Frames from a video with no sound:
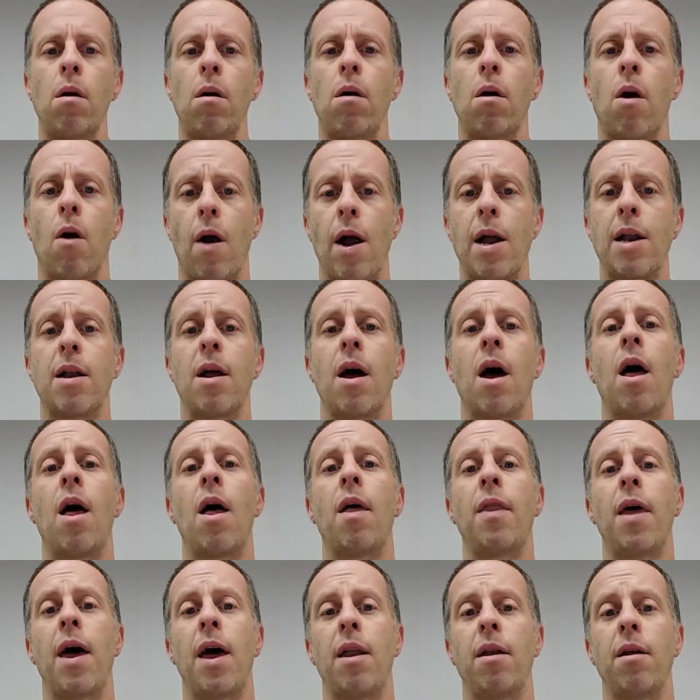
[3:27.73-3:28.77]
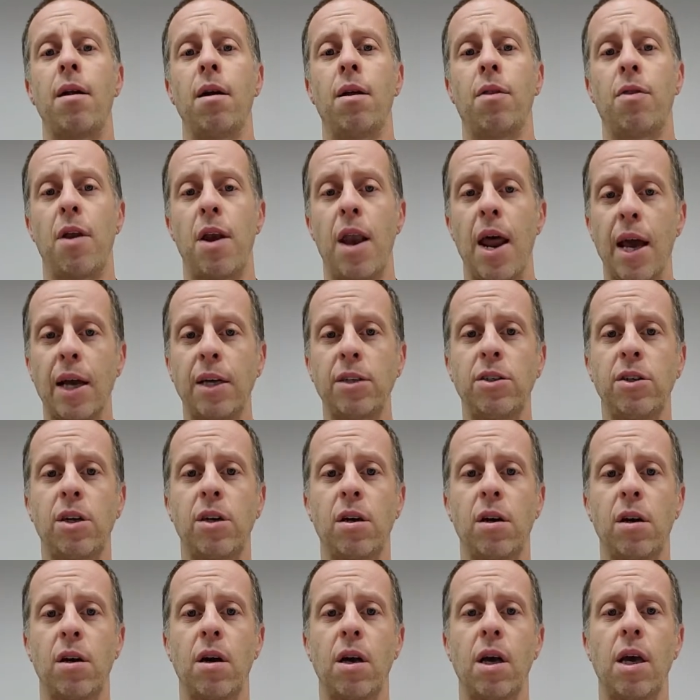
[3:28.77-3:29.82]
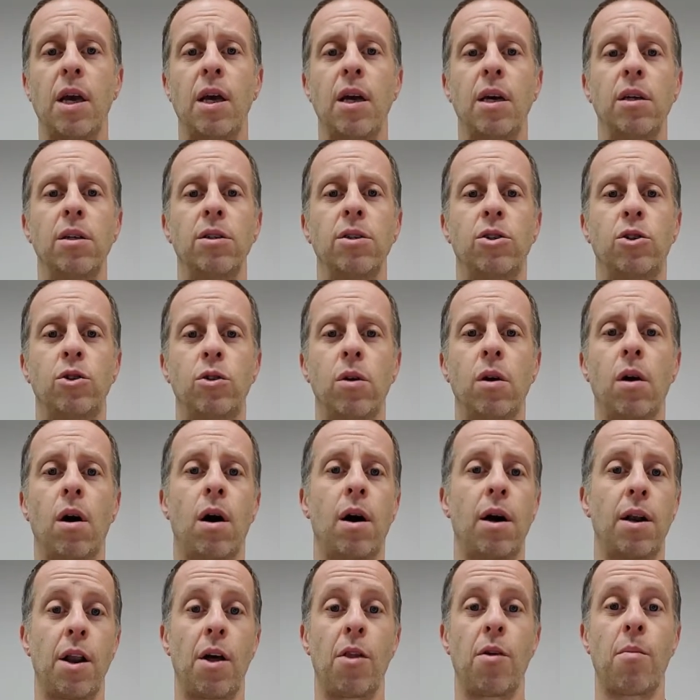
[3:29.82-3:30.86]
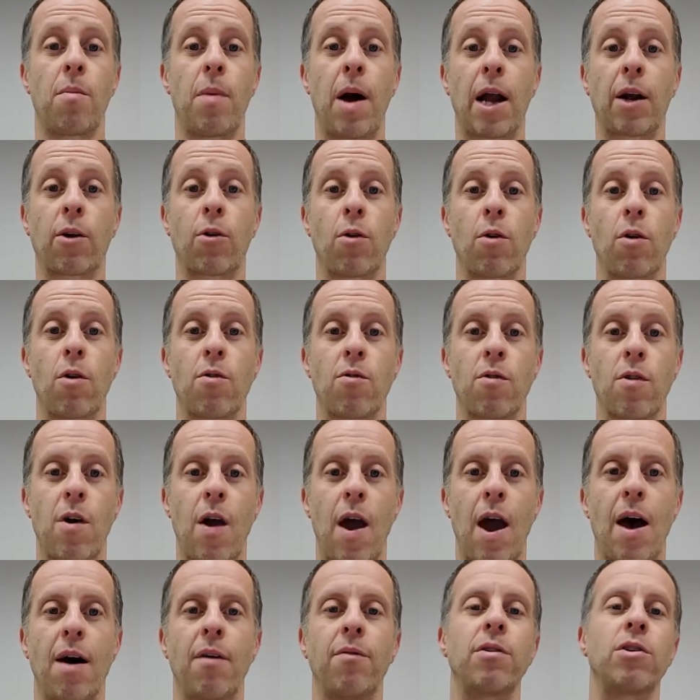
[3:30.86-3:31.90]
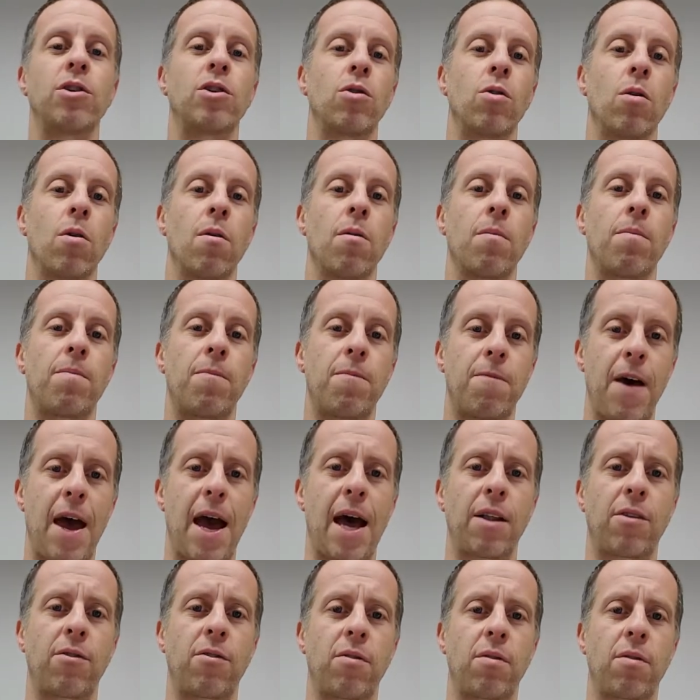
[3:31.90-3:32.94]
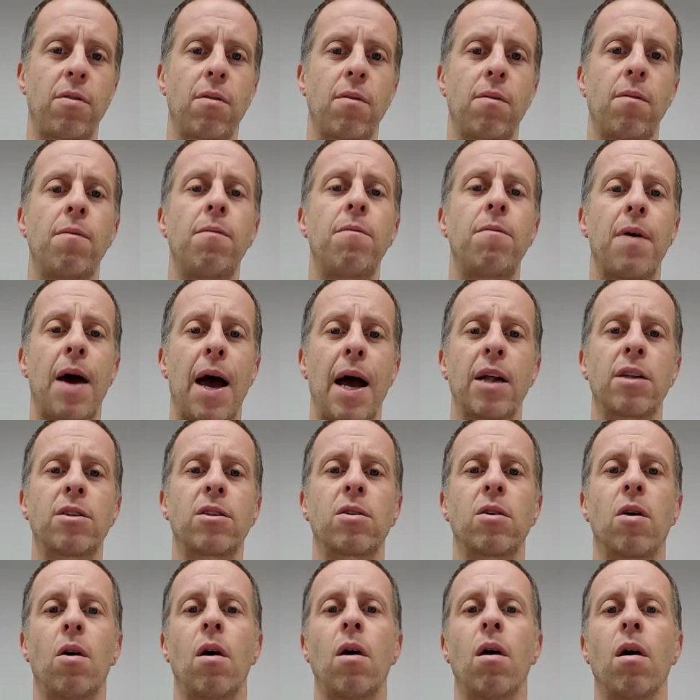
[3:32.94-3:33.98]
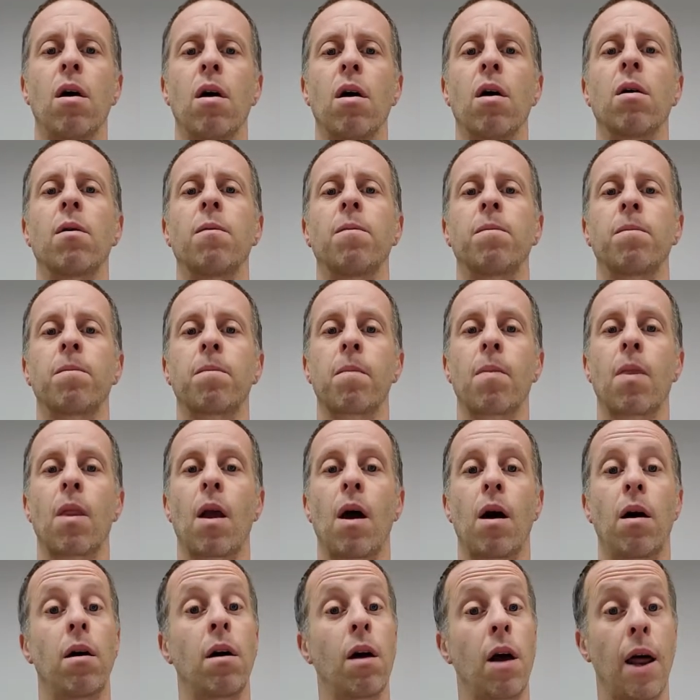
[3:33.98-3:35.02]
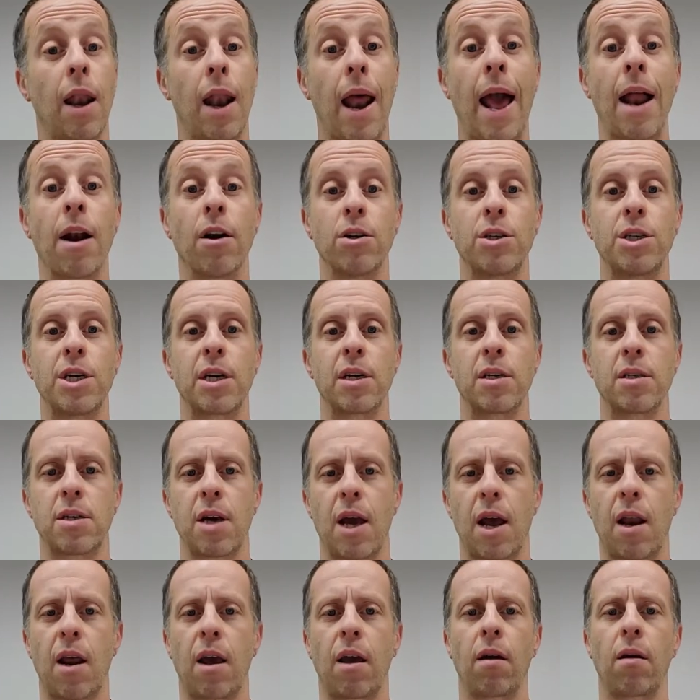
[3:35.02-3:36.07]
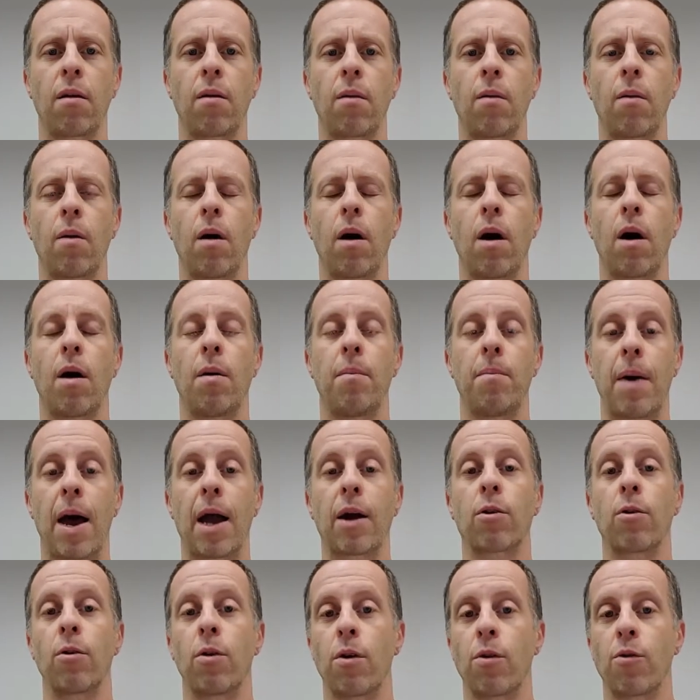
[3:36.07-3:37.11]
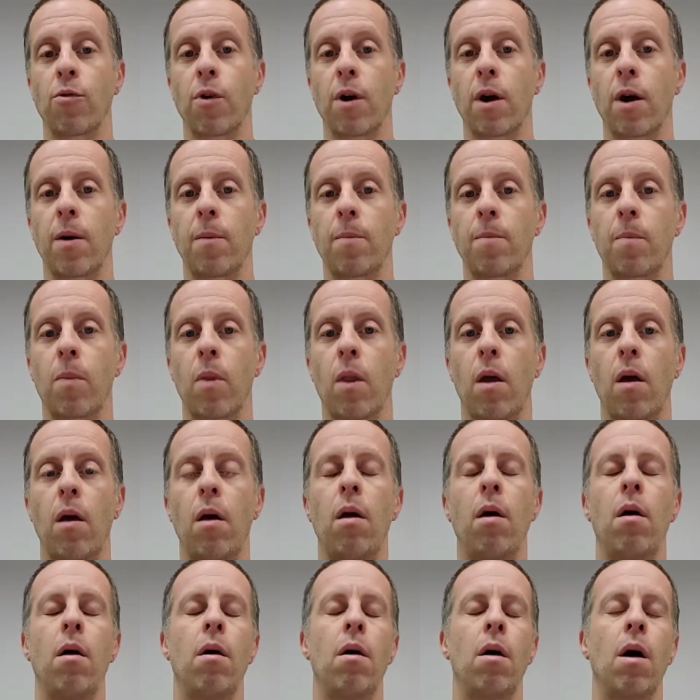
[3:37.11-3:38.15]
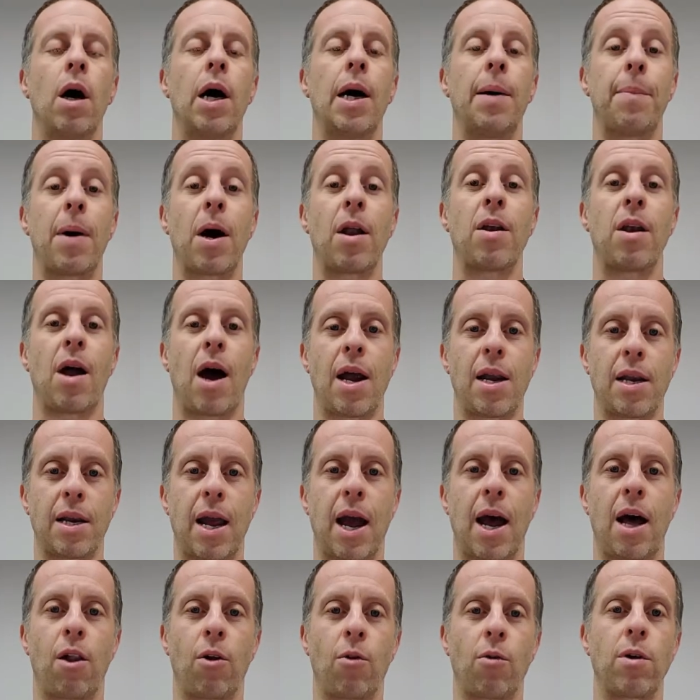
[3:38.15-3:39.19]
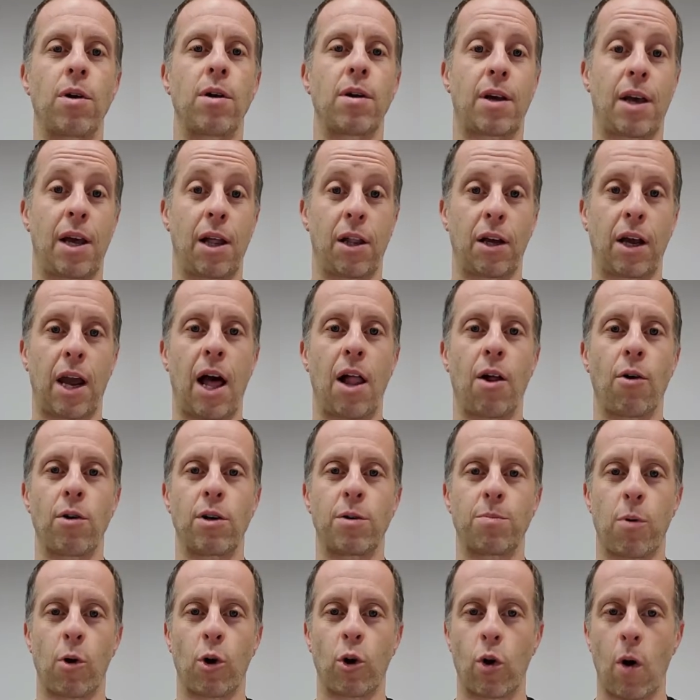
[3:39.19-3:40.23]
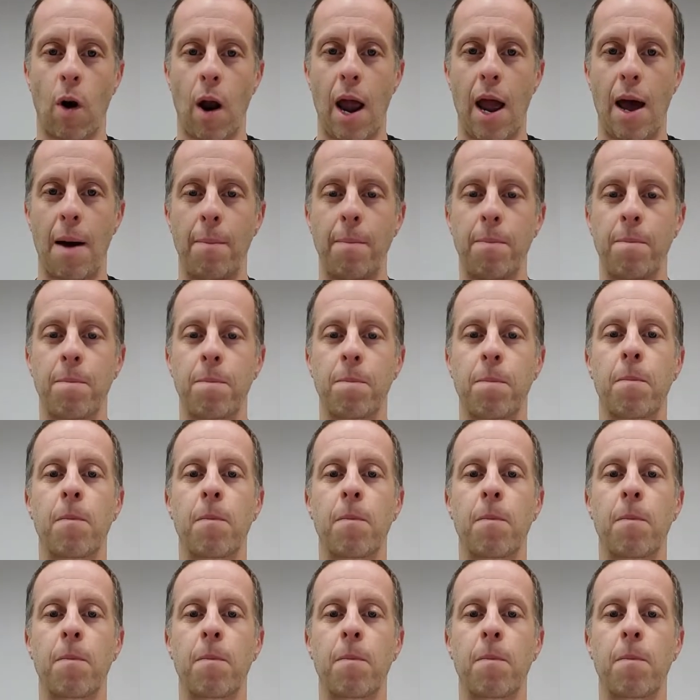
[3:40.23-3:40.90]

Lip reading: All right, and then the next is another macronutrient you have is your fats. Fats are energy-containing macronutrient, about 9 kilocalories per gram,